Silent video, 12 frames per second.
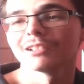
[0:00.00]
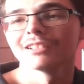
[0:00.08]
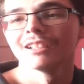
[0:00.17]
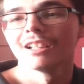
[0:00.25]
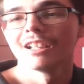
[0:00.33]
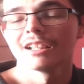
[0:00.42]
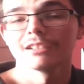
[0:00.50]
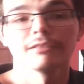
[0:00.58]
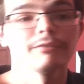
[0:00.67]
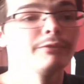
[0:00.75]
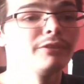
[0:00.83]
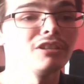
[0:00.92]
but
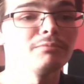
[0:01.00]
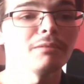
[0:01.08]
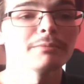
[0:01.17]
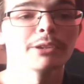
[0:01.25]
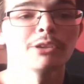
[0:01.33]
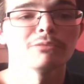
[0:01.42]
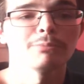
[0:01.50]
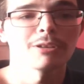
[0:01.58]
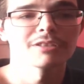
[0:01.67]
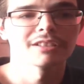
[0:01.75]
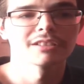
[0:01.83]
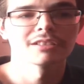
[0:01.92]
really blooming cool
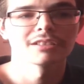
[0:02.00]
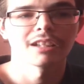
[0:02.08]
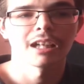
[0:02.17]
bosses.